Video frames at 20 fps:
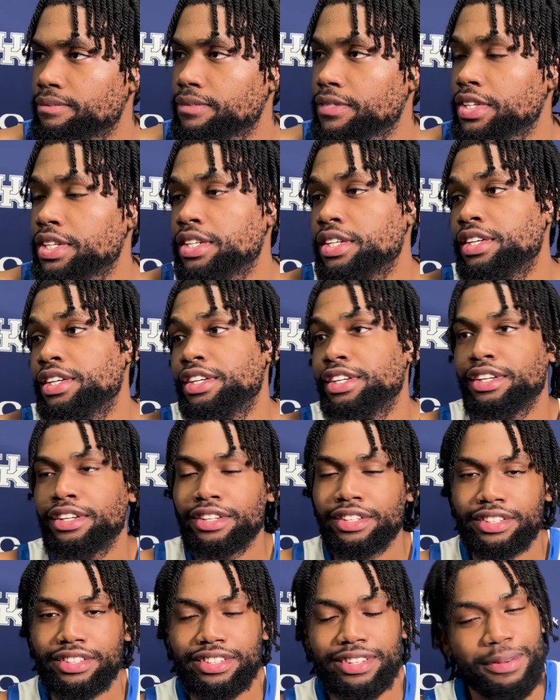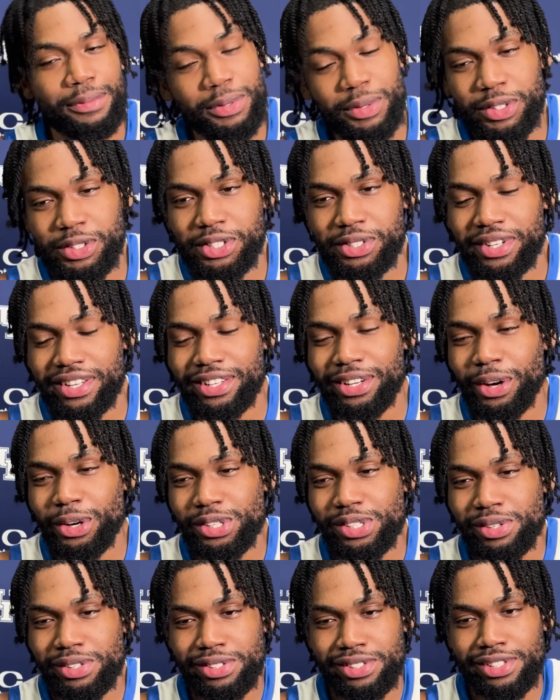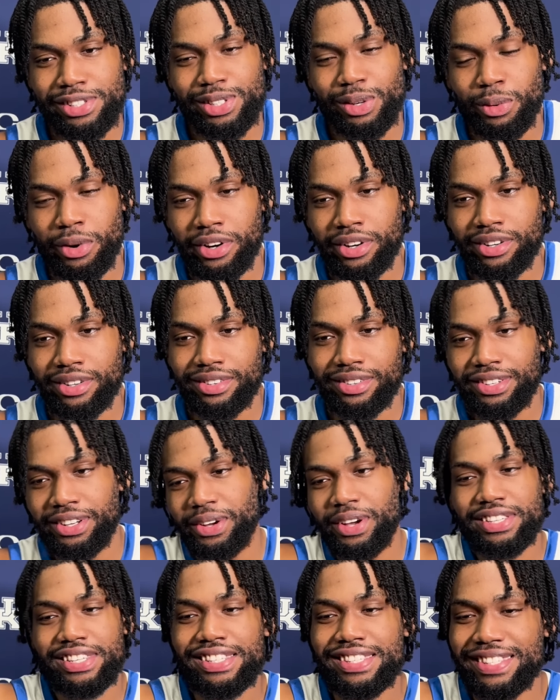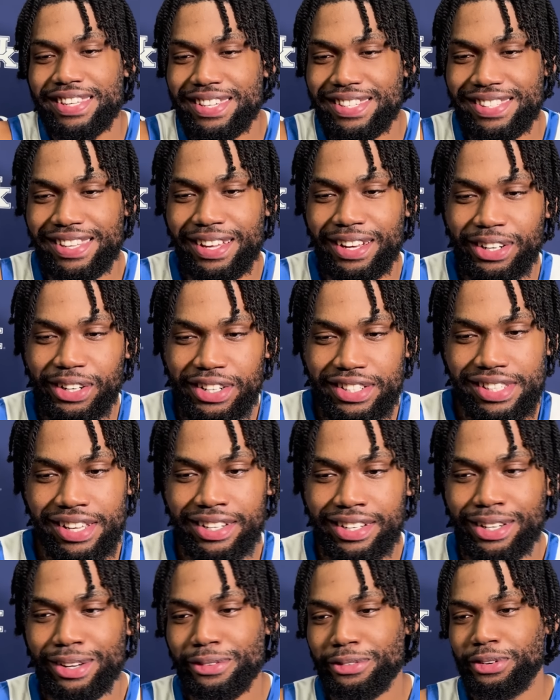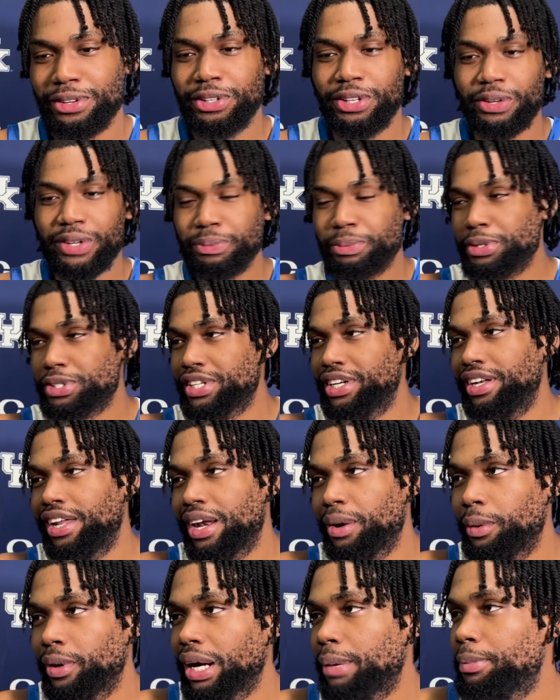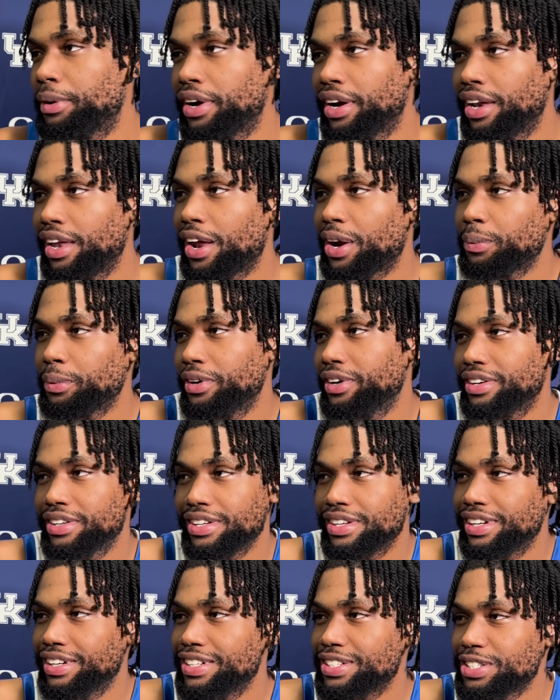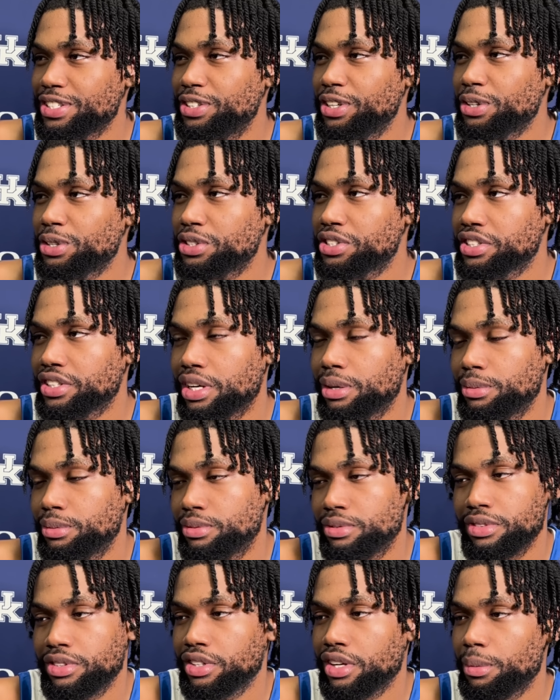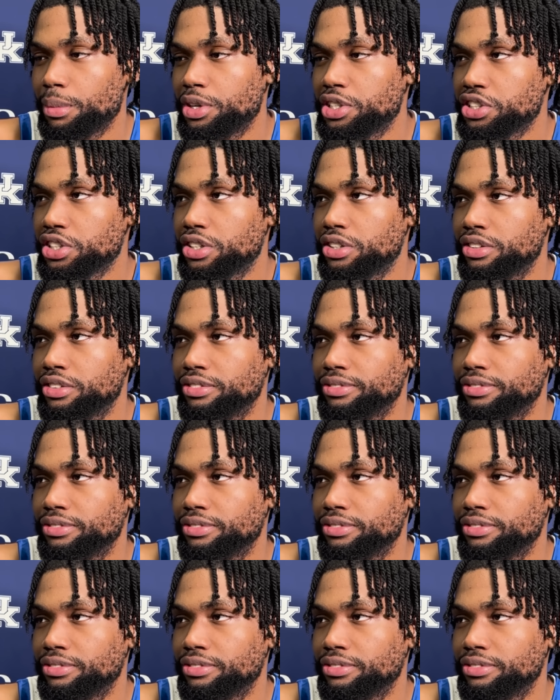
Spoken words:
I mean, you know, it's just the work. You know, it's nothing different. You know, he puts in a lot of work. I put in a lot of work, and she, you know, she's coming to show.